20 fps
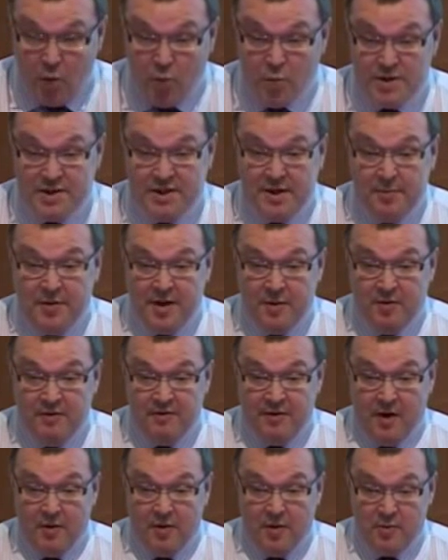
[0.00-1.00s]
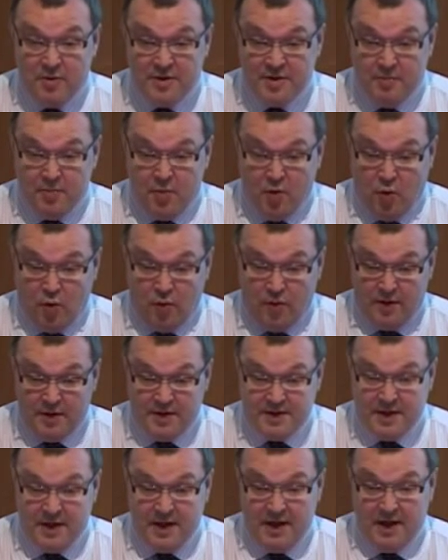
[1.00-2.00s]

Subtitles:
was something we felt that was important.